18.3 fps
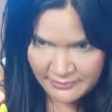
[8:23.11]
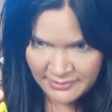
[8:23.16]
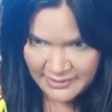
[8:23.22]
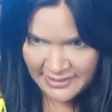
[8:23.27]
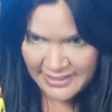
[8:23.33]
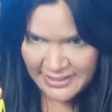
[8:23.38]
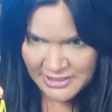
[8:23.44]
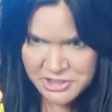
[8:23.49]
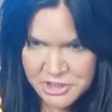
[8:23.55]

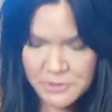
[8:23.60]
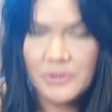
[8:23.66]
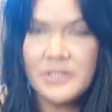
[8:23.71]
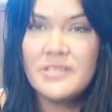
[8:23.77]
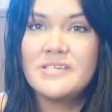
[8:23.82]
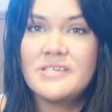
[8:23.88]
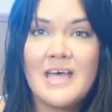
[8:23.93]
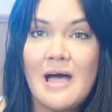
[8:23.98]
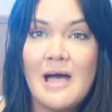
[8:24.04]
The
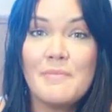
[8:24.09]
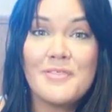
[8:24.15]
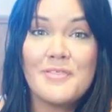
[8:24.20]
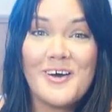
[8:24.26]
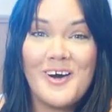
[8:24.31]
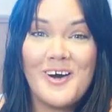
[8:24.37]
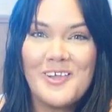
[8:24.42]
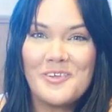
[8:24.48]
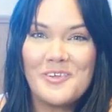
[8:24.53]
actual depth
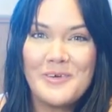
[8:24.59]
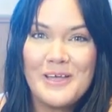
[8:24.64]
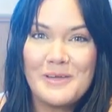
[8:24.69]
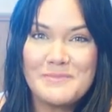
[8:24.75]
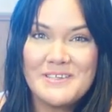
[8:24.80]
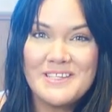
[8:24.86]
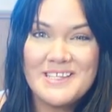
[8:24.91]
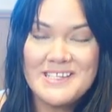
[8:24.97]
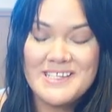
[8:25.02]
all the way
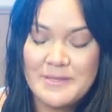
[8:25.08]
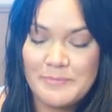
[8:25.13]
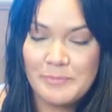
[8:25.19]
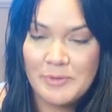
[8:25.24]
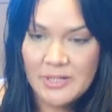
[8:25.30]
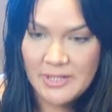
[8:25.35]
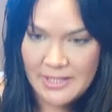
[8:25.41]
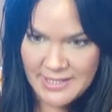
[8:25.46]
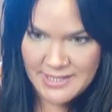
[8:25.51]
up to the
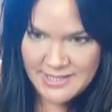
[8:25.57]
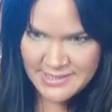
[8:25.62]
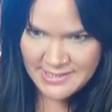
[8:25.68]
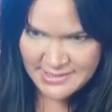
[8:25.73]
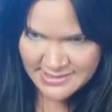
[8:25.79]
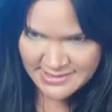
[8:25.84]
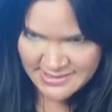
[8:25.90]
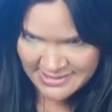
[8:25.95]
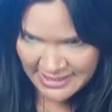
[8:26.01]
zipper is
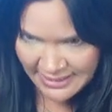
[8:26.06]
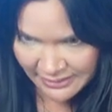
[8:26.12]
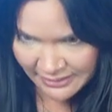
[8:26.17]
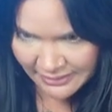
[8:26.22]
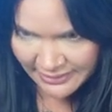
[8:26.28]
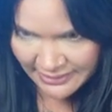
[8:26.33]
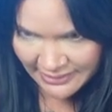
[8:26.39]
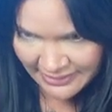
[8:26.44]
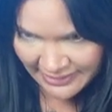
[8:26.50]

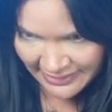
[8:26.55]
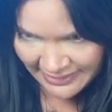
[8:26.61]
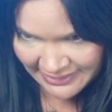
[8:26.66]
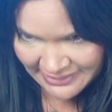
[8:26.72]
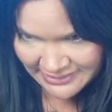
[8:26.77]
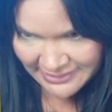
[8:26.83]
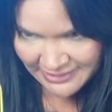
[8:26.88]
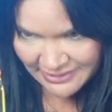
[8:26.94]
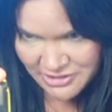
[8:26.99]
exactly
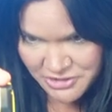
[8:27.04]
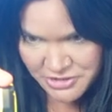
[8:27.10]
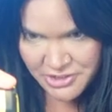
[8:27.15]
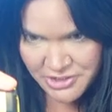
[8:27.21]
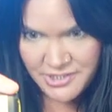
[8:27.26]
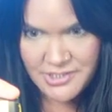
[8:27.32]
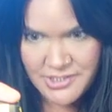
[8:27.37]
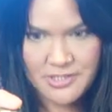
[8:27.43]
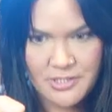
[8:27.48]
eight
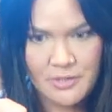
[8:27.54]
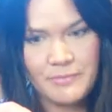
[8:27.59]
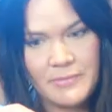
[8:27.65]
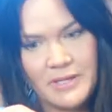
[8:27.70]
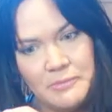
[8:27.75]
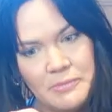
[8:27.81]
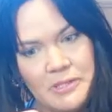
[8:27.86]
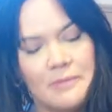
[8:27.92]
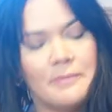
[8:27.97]
inches, so
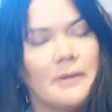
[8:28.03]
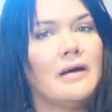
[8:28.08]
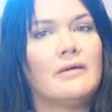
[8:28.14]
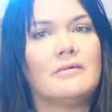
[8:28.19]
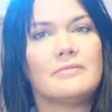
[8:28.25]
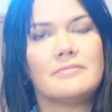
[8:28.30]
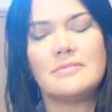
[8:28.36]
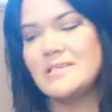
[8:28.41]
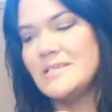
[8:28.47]
maybe
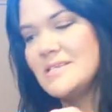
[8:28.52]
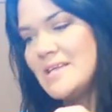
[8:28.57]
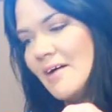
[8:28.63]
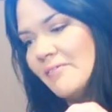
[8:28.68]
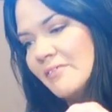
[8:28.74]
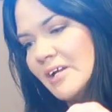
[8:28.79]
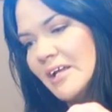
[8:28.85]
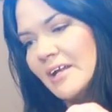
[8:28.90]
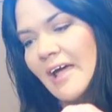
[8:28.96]
about
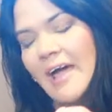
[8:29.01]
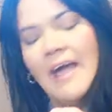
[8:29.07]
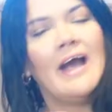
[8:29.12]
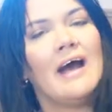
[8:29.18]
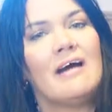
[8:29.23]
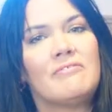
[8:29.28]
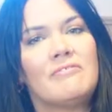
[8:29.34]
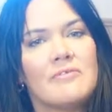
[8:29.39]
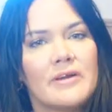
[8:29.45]
seven and a
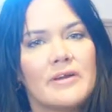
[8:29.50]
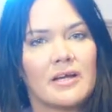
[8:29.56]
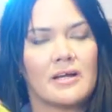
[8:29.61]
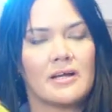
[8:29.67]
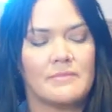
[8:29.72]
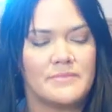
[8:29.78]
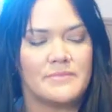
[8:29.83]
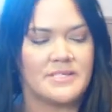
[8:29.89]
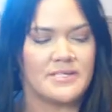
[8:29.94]
half when it
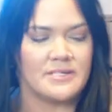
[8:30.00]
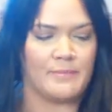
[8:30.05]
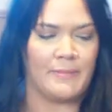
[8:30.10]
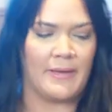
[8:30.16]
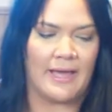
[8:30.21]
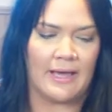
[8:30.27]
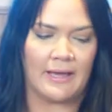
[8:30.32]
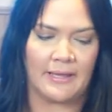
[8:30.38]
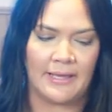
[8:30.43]
comes to
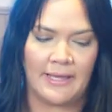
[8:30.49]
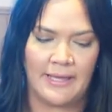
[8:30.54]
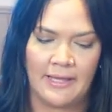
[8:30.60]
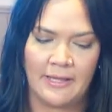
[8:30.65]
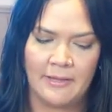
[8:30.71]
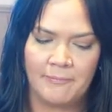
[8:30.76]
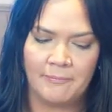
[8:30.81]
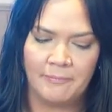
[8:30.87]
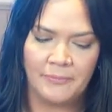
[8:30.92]
packing.